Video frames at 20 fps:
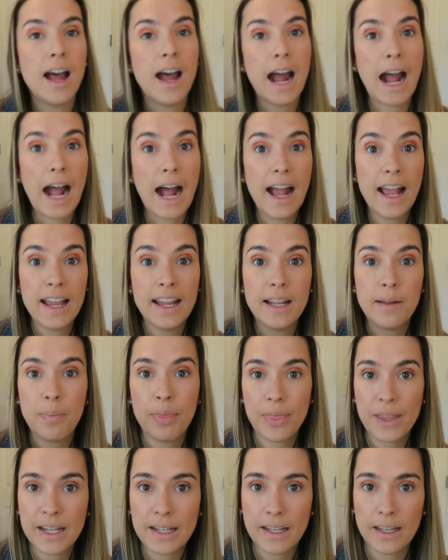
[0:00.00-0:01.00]
I
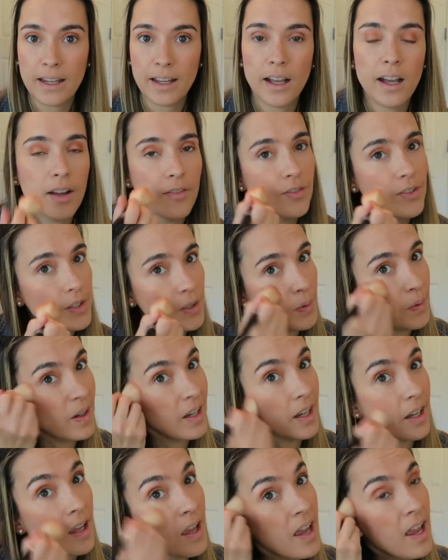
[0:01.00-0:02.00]
am thinking of
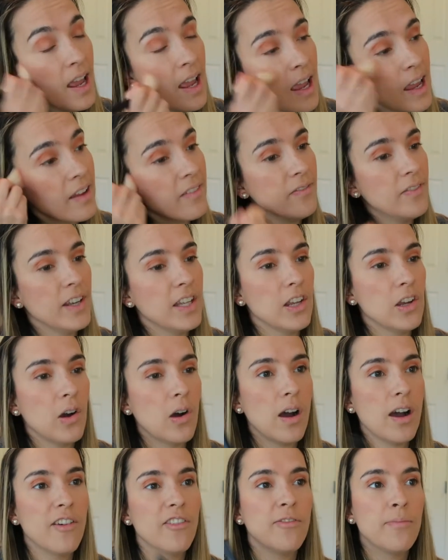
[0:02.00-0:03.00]
doing a video
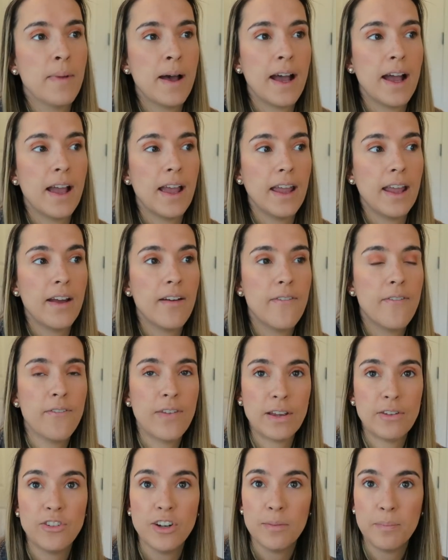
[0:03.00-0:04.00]
of my
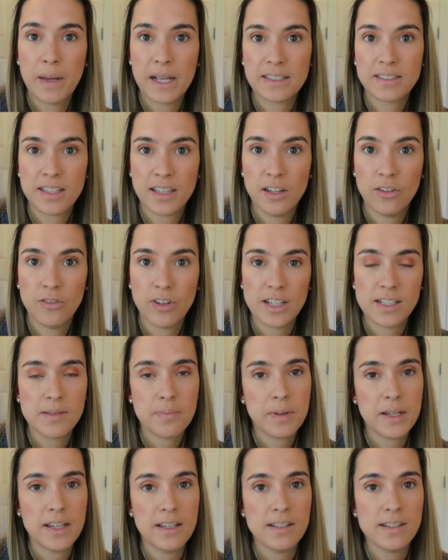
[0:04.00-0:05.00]
favorite Mexican
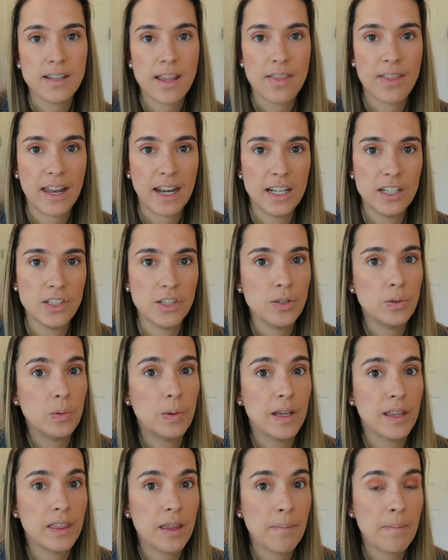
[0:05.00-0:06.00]
recipes that I do
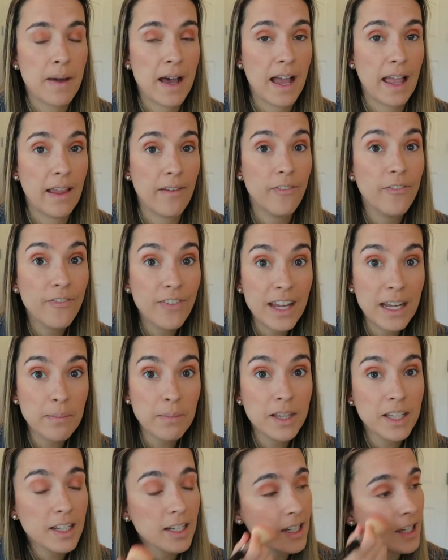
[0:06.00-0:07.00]
with my
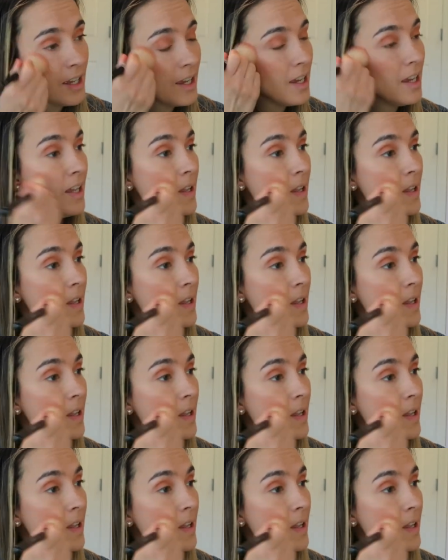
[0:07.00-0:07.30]
family.